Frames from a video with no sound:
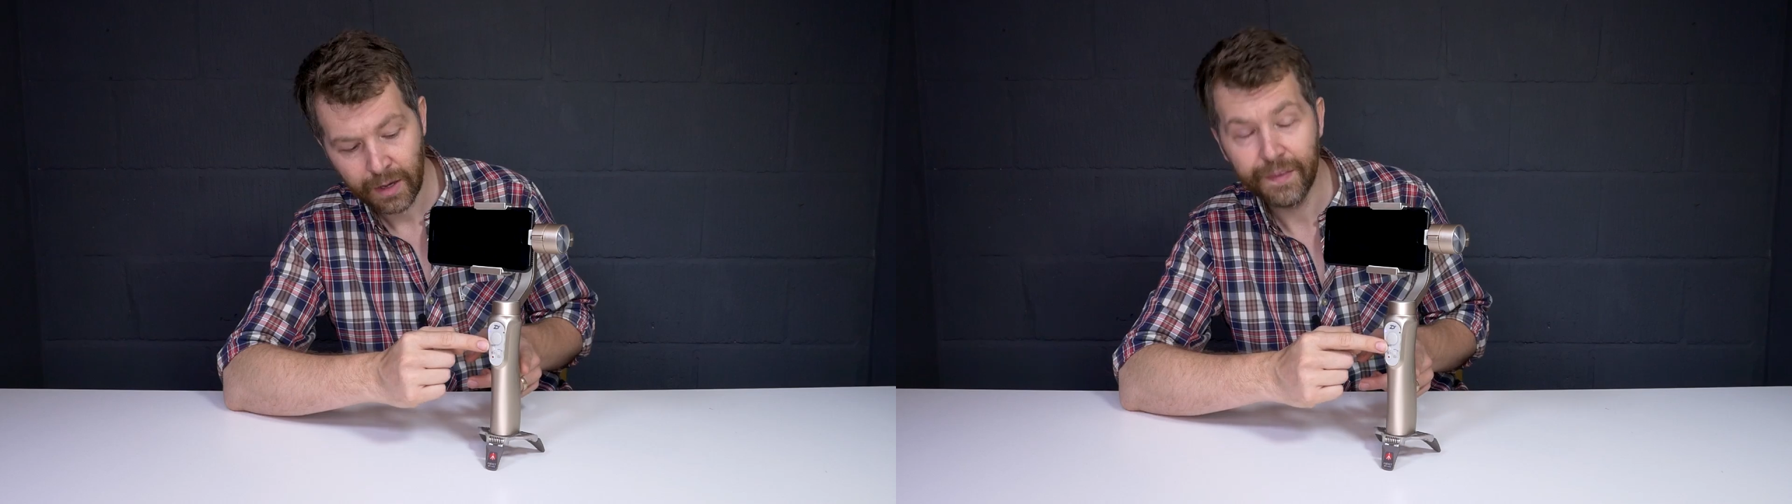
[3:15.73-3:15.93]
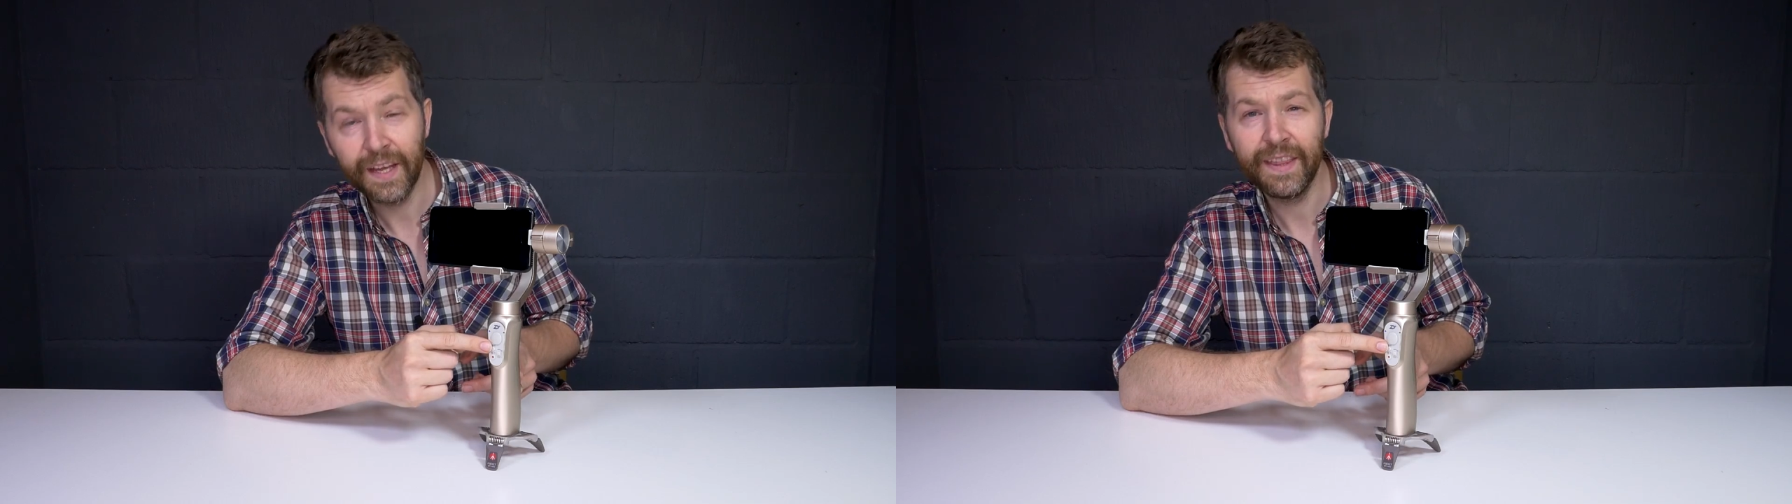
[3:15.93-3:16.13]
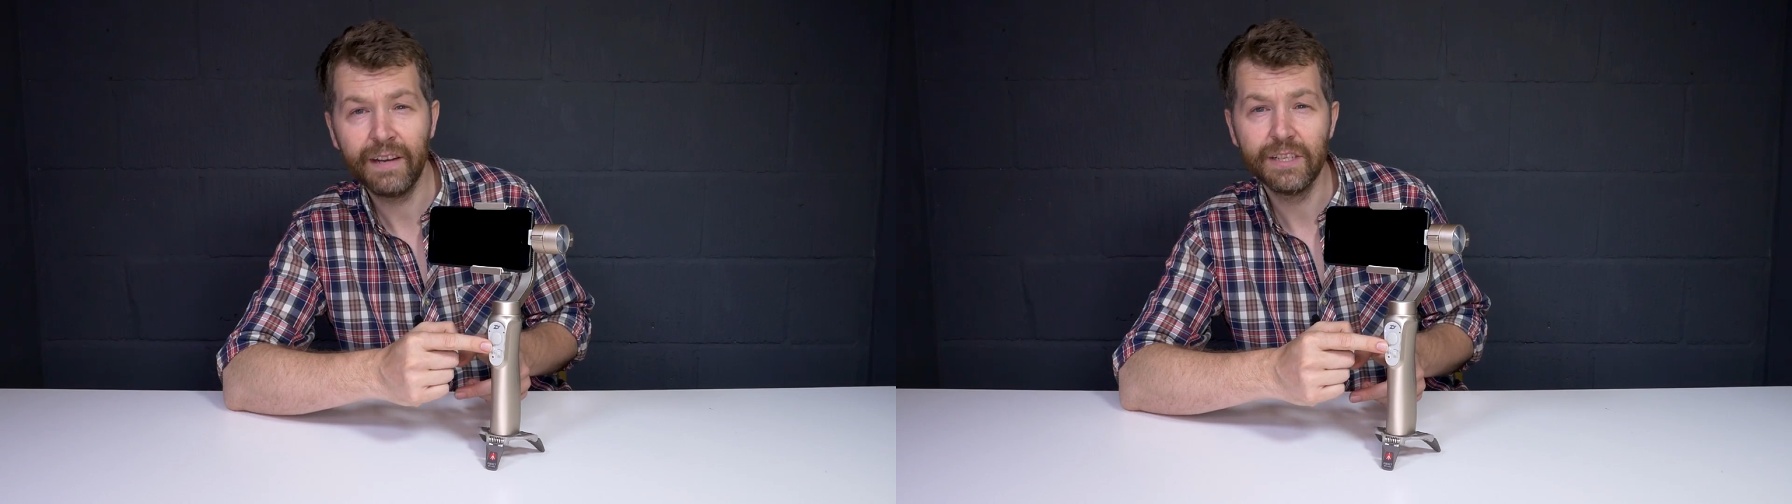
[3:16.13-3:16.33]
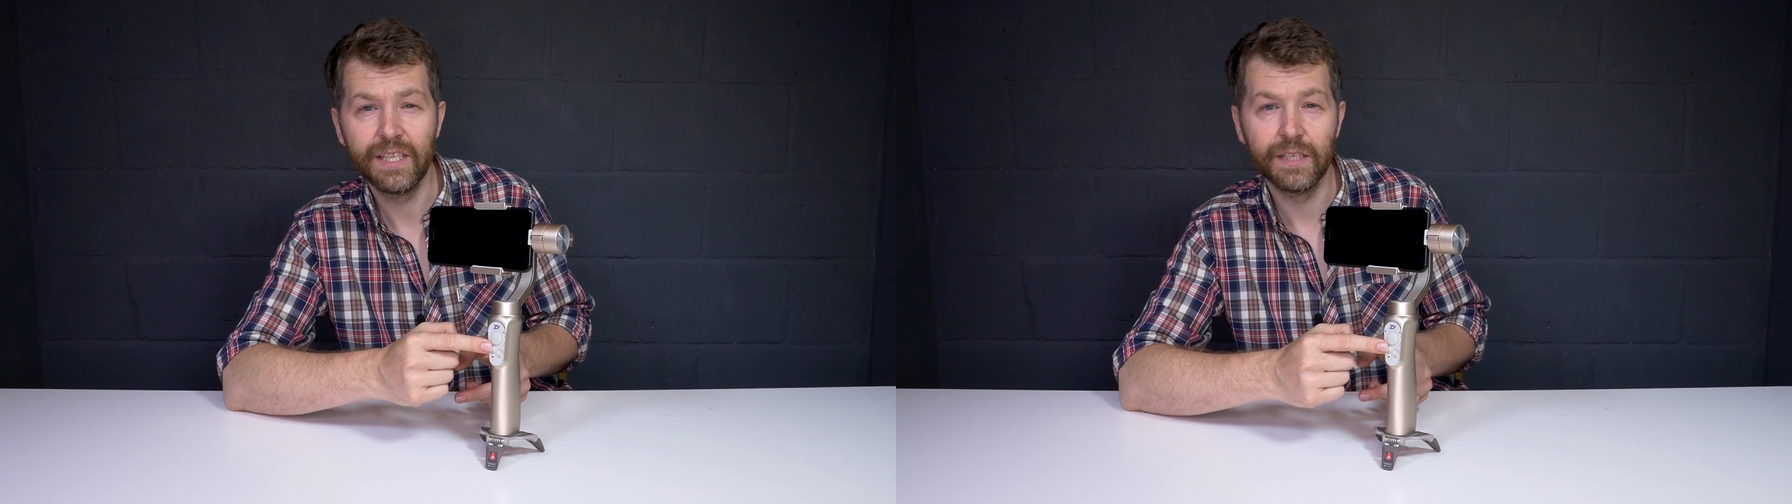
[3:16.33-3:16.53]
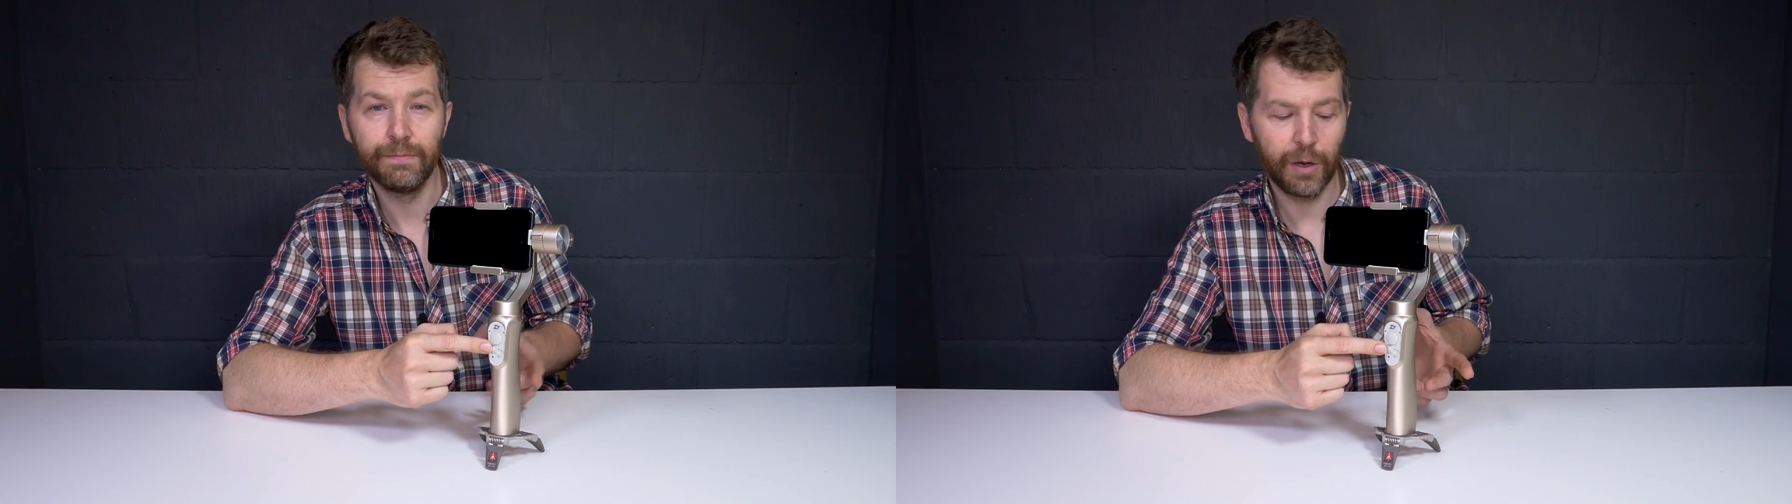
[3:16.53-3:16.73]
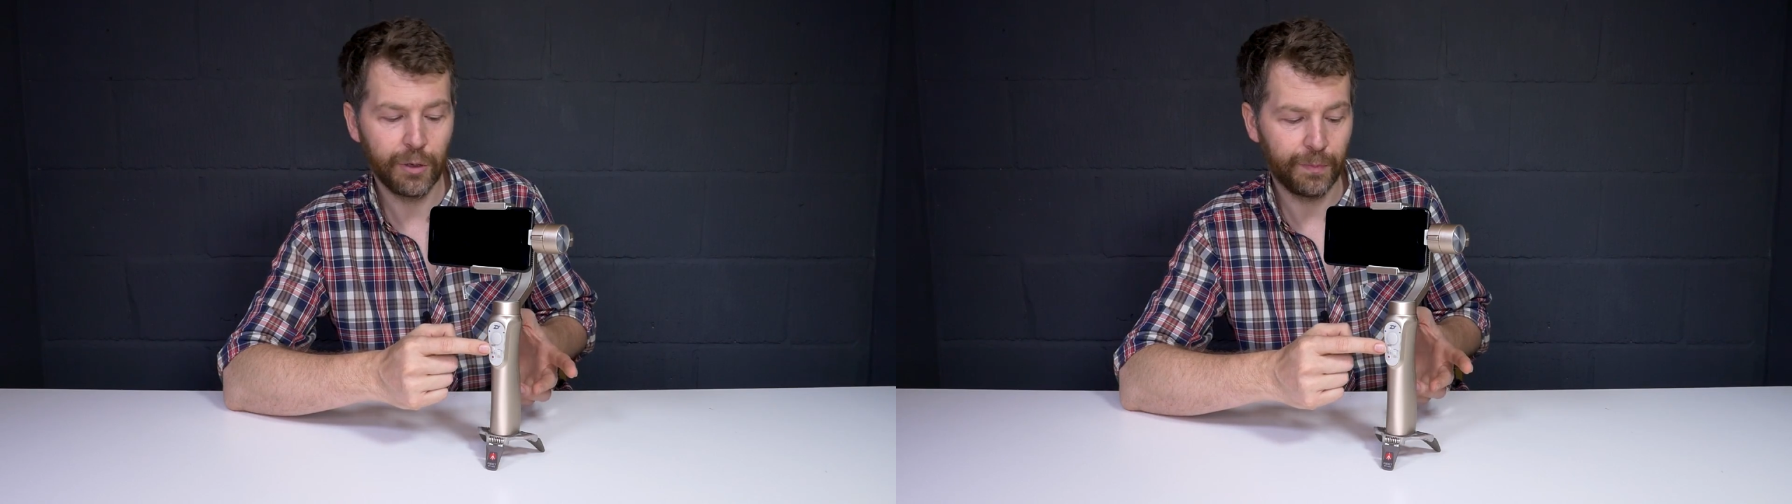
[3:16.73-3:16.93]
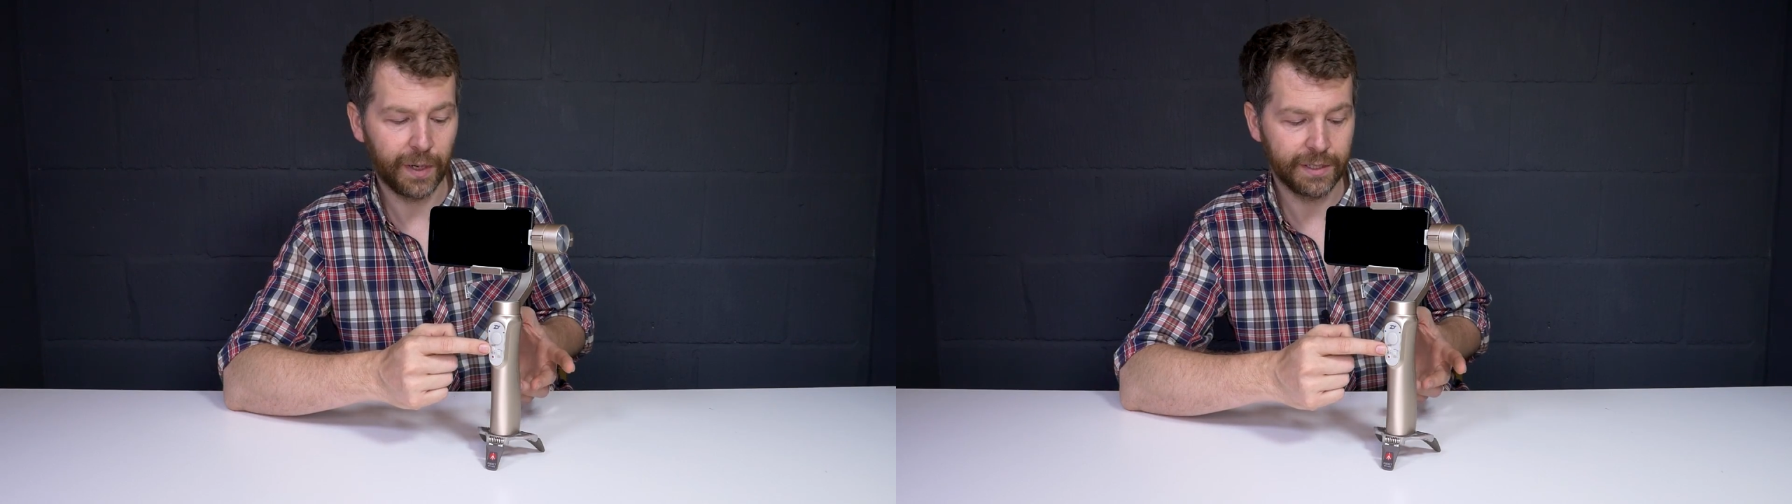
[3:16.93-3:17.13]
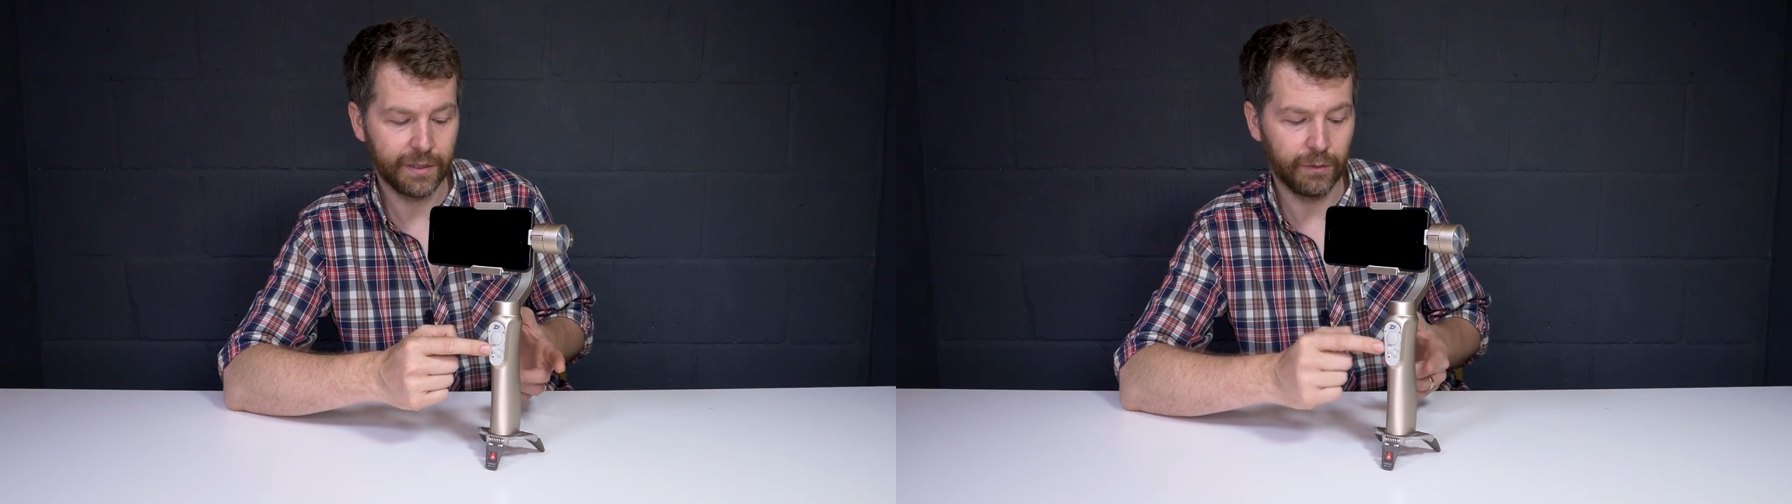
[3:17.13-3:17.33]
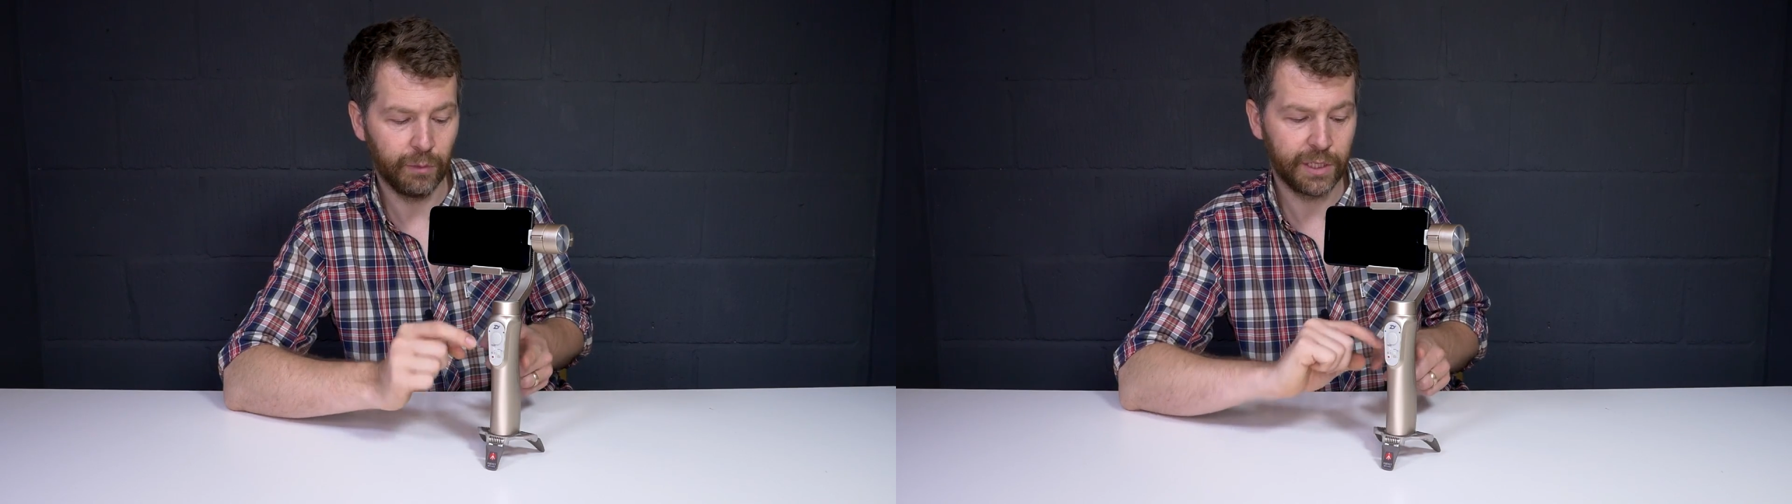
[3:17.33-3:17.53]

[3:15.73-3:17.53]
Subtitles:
Then there is this mode button,